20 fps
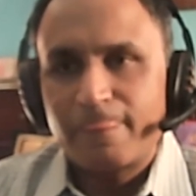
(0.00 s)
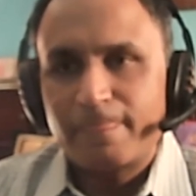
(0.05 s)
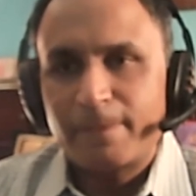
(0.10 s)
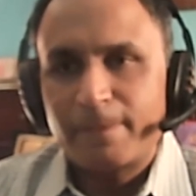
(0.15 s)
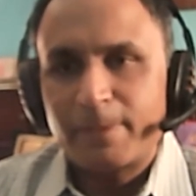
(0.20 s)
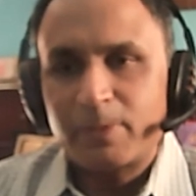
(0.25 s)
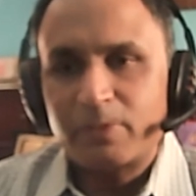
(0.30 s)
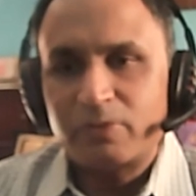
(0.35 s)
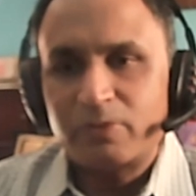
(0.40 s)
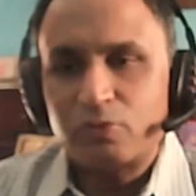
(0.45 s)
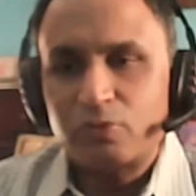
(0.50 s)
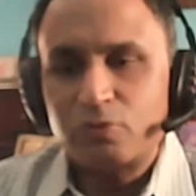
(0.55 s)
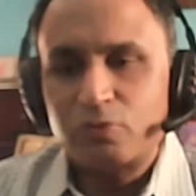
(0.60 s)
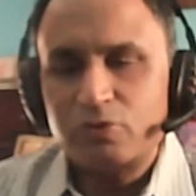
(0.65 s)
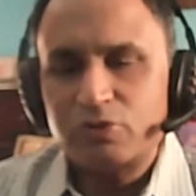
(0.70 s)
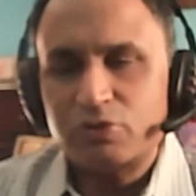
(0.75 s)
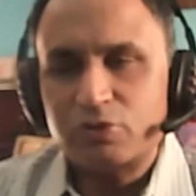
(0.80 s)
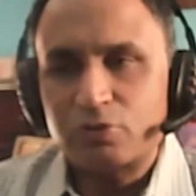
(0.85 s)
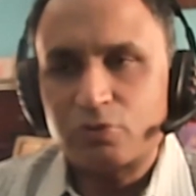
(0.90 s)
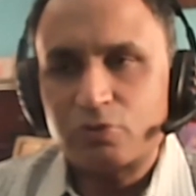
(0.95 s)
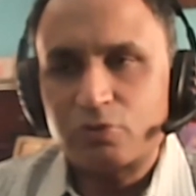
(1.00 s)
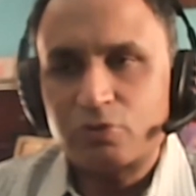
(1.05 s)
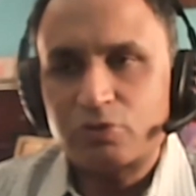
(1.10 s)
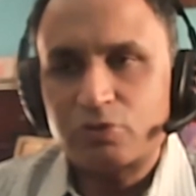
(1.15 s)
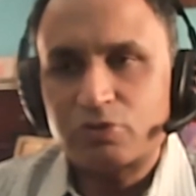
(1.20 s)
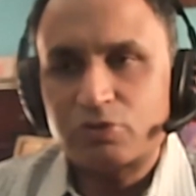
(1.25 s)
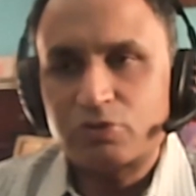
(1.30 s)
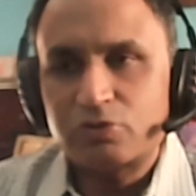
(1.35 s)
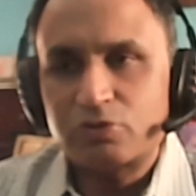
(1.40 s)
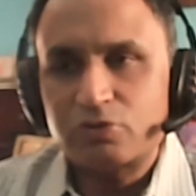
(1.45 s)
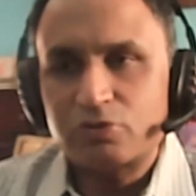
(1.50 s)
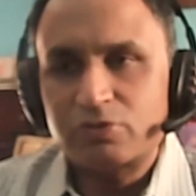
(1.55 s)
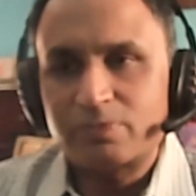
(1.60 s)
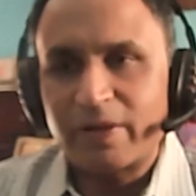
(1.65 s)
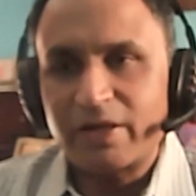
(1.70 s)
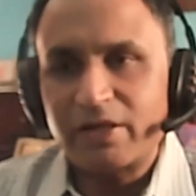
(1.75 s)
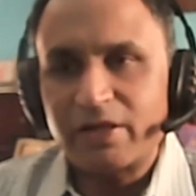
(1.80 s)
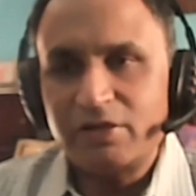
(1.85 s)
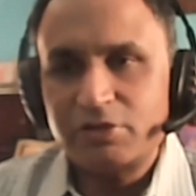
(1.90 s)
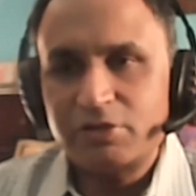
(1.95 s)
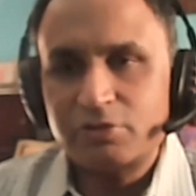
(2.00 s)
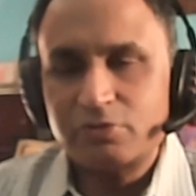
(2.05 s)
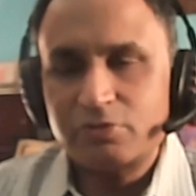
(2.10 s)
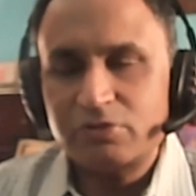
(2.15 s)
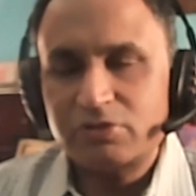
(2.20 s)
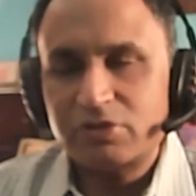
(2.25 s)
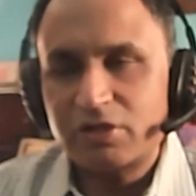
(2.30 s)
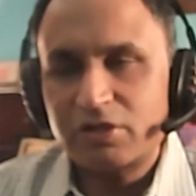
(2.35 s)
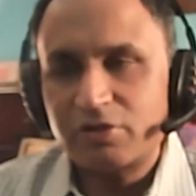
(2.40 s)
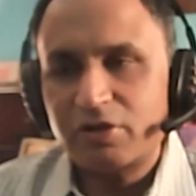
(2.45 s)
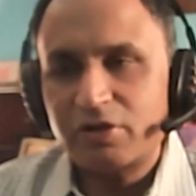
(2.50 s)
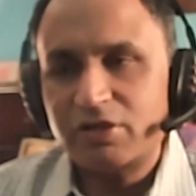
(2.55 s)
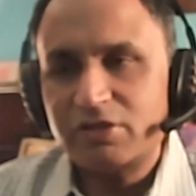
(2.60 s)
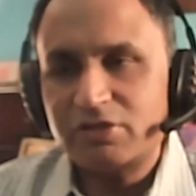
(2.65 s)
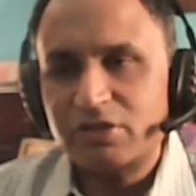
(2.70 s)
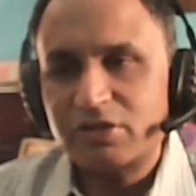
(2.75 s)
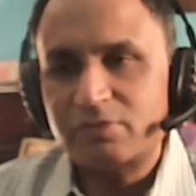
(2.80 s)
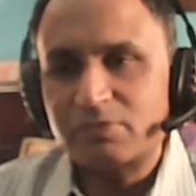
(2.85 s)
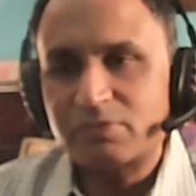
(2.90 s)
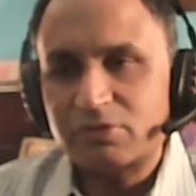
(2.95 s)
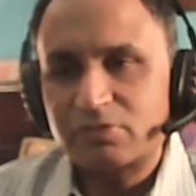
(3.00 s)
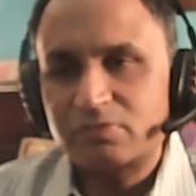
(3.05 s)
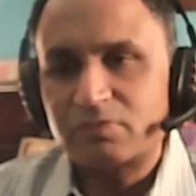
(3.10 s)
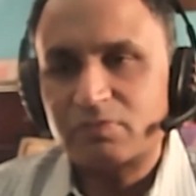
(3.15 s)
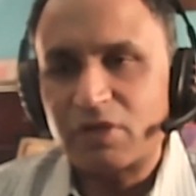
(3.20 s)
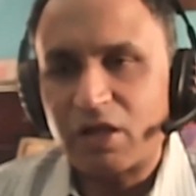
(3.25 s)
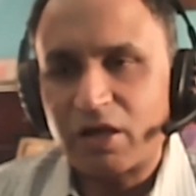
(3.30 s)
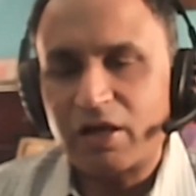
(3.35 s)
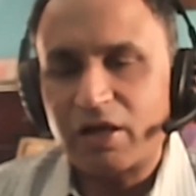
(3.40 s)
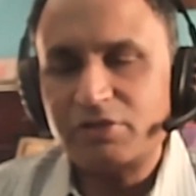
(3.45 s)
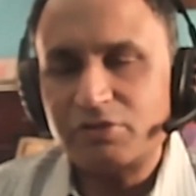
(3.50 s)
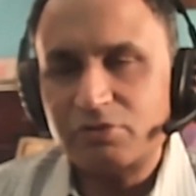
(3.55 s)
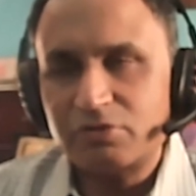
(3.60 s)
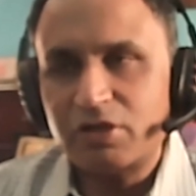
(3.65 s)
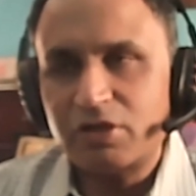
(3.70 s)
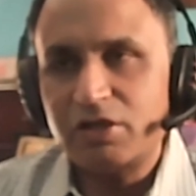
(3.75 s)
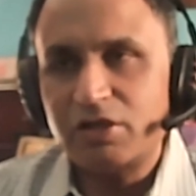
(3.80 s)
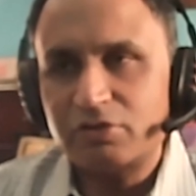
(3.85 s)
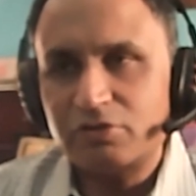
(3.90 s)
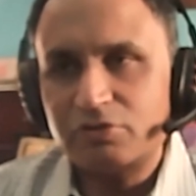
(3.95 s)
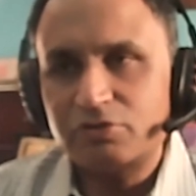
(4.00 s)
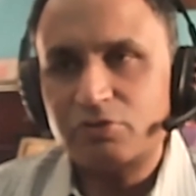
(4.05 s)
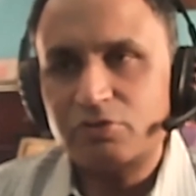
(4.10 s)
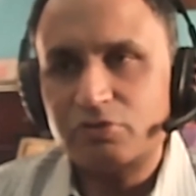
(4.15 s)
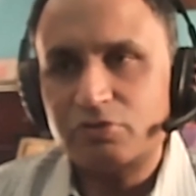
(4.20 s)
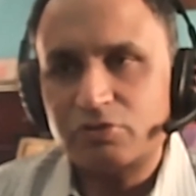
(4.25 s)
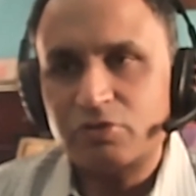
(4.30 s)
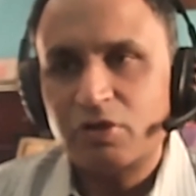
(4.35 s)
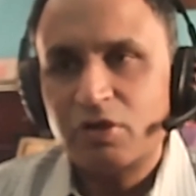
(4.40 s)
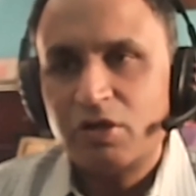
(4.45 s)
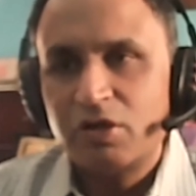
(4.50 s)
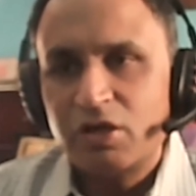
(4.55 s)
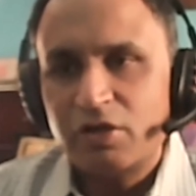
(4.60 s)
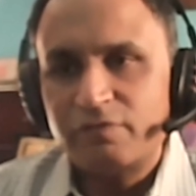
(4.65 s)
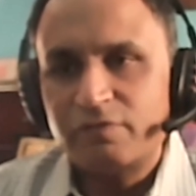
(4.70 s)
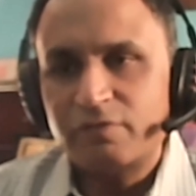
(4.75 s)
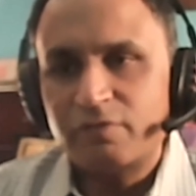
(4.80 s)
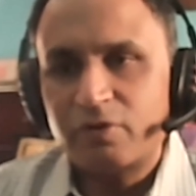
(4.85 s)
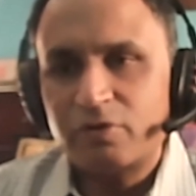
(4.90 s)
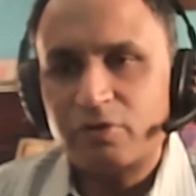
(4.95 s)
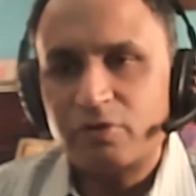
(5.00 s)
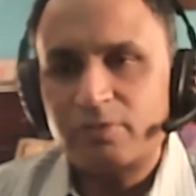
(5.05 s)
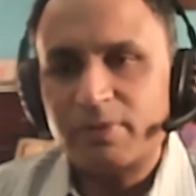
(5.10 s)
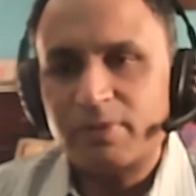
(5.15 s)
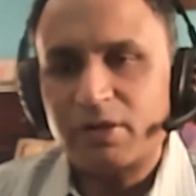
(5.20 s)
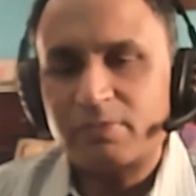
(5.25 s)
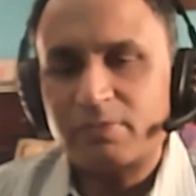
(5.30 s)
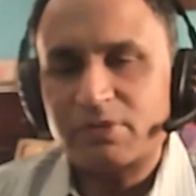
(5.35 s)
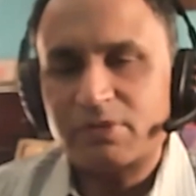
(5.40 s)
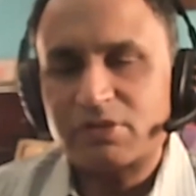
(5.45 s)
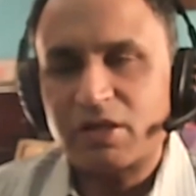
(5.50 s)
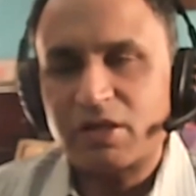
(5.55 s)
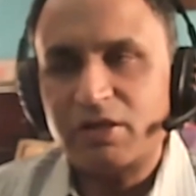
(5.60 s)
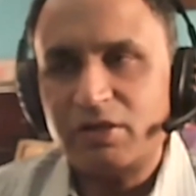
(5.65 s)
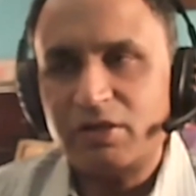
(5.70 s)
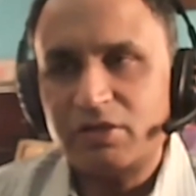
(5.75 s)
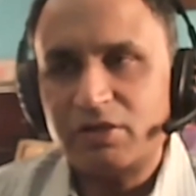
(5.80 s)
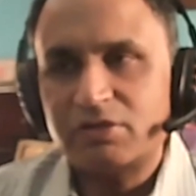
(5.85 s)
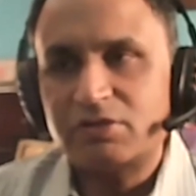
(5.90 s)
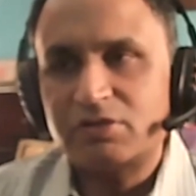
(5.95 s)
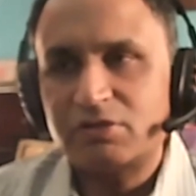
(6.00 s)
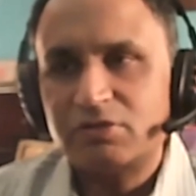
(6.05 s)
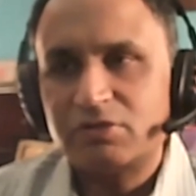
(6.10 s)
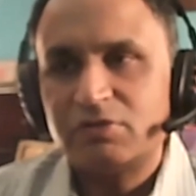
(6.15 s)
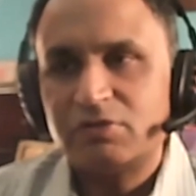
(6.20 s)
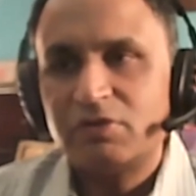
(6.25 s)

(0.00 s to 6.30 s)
So those roads, those milestones are your exams. Unless you clear those roads, if you want to become a scientist,